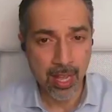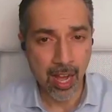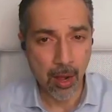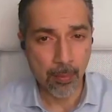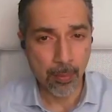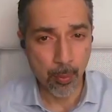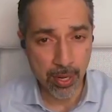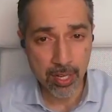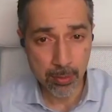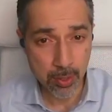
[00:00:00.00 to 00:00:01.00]
But
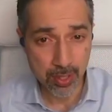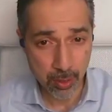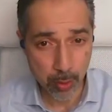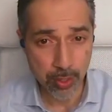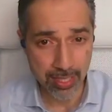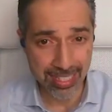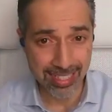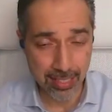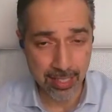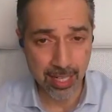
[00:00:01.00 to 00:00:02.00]
when it comes to the nuclear
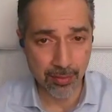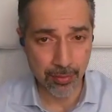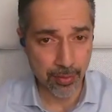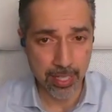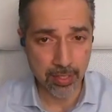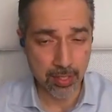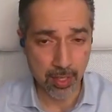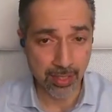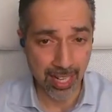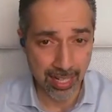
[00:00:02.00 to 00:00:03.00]
deal itself,
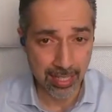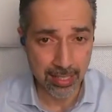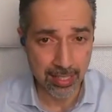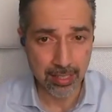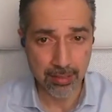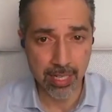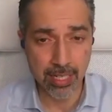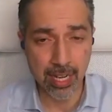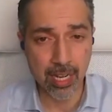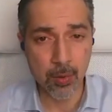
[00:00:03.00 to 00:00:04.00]
it's on ice
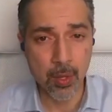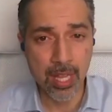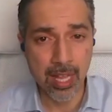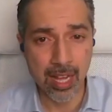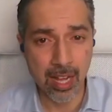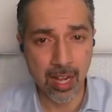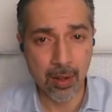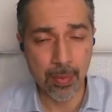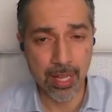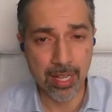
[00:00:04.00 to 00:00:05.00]
right now.
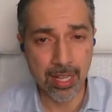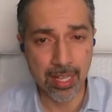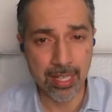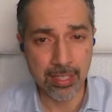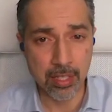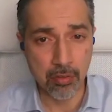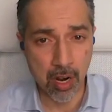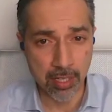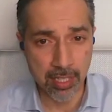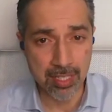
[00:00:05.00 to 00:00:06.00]
The
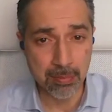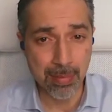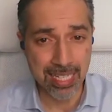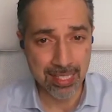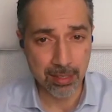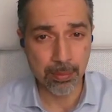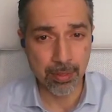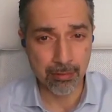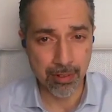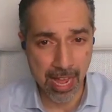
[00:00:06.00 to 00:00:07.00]
Iranians messed up
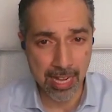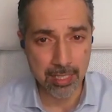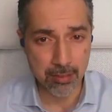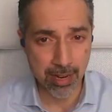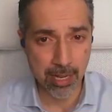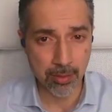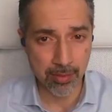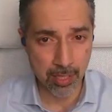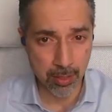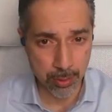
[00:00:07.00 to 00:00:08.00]
the last round
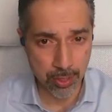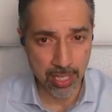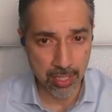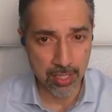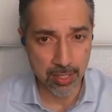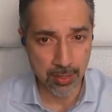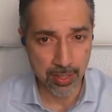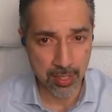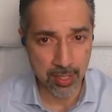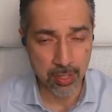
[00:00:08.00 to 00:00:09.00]
of negotiations
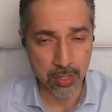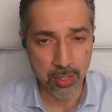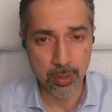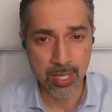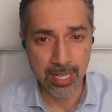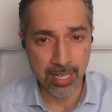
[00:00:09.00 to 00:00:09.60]
on this issue.